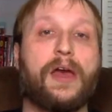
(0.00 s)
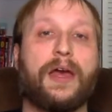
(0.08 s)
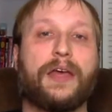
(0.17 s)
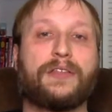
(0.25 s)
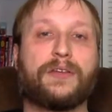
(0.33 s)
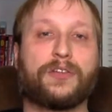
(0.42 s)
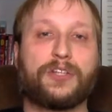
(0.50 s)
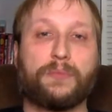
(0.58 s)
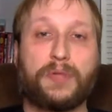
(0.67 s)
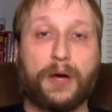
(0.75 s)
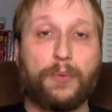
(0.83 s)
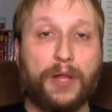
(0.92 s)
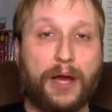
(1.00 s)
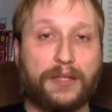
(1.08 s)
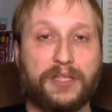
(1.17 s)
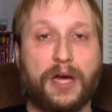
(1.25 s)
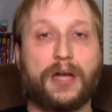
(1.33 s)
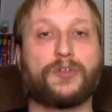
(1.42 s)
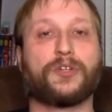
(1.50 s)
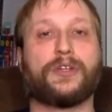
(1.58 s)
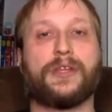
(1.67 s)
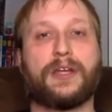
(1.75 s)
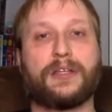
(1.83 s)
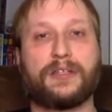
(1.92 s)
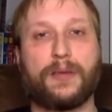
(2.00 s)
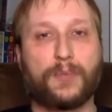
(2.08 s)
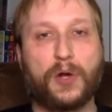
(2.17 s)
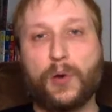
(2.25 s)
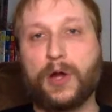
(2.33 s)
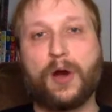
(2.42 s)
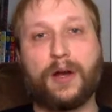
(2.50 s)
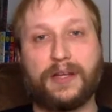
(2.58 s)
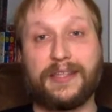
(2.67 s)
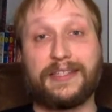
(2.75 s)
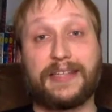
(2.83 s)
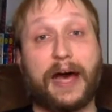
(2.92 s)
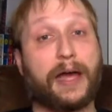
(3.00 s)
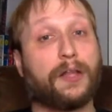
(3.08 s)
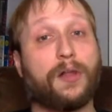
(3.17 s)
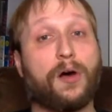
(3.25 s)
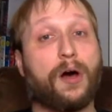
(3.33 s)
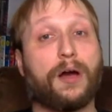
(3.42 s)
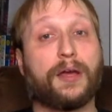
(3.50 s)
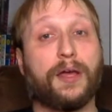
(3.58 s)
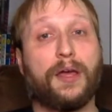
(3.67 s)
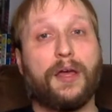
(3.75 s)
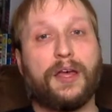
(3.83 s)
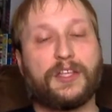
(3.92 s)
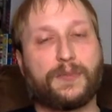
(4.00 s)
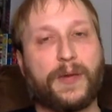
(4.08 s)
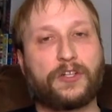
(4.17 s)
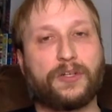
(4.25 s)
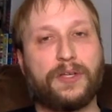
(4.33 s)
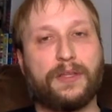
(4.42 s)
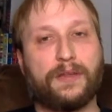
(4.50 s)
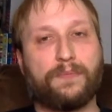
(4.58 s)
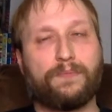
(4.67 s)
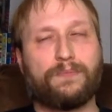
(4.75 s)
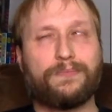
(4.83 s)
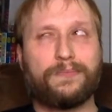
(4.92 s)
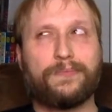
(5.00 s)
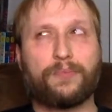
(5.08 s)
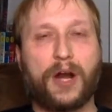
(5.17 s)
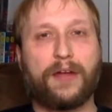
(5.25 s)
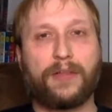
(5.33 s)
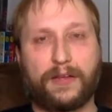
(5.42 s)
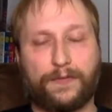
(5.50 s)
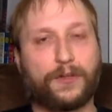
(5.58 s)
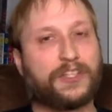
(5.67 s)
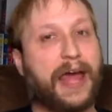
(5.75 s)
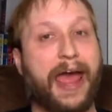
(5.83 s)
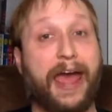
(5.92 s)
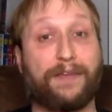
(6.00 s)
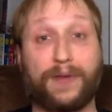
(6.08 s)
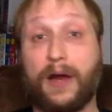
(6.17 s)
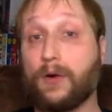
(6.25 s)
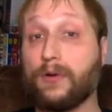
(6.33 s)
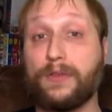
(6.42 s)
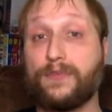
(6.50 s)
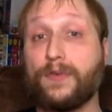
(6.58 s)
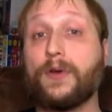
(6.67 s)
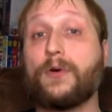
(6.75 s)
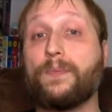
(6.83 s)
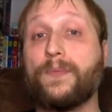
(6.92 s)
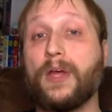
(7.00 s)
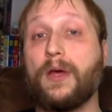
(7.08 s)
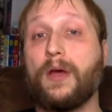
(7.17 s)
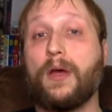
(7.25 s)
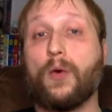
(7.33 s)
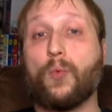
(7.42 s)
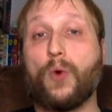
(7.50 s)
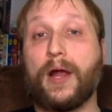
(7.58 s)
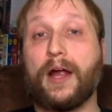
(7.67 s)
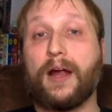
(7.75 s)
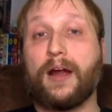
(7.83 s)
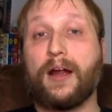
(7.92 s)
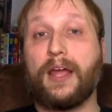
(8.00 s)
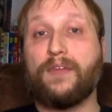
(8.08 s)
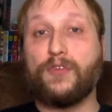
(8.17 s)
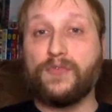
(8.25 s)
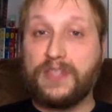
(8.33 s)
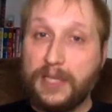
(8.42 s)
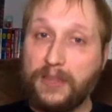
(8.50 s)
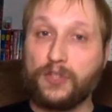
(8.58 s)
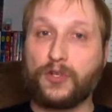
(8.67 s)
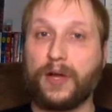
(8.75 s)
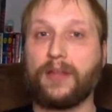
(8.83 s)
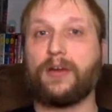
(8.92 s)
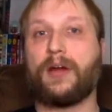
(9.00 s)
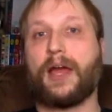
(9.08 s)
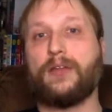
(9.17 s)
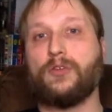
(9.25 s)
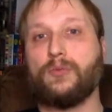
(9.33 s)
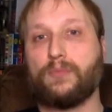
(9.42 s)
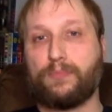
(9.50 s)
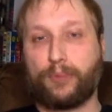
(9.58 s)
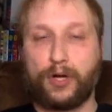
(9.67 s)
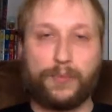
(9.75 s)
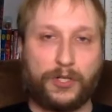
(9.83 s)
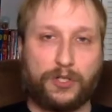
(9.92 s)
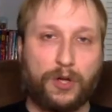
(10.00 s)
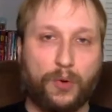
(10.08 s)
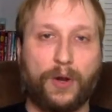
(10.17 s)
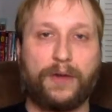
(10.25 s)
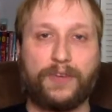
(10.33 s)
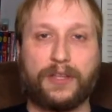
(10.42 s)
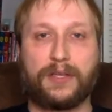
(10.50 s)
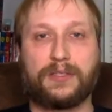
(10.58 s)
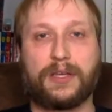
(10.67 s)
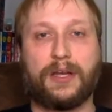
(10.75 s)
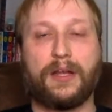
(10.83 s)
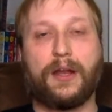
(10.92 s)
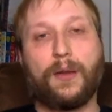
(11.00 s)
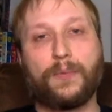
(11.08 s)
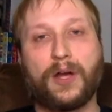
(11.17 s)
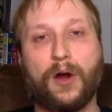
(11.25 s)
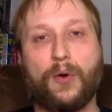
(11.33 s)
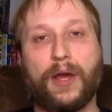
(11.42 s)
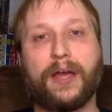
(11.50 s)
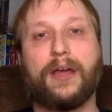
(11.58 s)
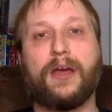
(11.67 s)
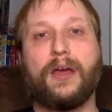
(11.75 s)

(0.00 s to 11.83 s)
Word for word: Is there some double entendre that ends up going on in the dialogue, especially in the mm, probably like first half hour of the film, where if you've seen the trailer and you pretty much know where everything's going to end up going,